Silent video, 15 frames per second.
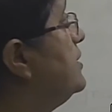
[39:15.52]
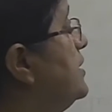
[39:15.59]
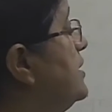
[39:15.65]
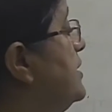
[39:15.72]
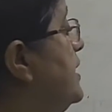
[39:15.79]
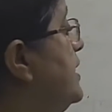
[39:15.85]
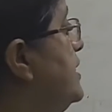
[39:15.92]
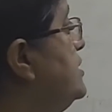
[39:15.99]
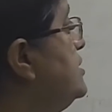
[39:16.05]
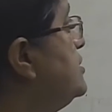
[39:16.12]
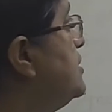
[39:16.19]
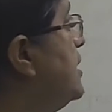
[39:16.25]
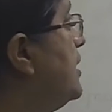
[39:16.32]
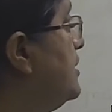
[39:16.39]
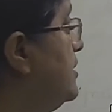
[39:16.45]
there is
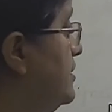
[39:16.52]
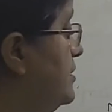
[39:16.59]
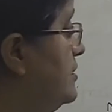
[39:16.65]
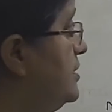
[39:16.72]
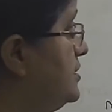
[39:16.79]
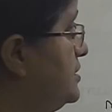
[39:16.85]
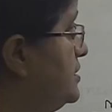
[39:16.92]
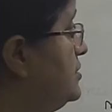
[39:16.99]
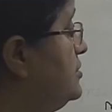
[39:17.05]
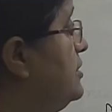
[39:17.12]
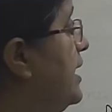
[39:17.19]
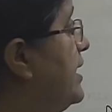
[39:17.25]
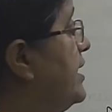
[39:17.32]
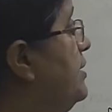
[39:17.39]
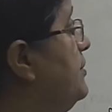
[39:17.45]
this
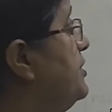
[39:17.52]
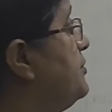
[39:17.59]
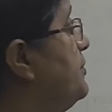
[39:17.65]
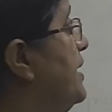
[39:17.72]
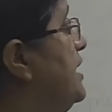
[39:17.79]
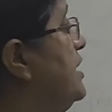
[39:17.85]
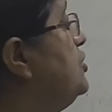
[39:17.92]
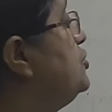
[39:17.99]
diagram is mainly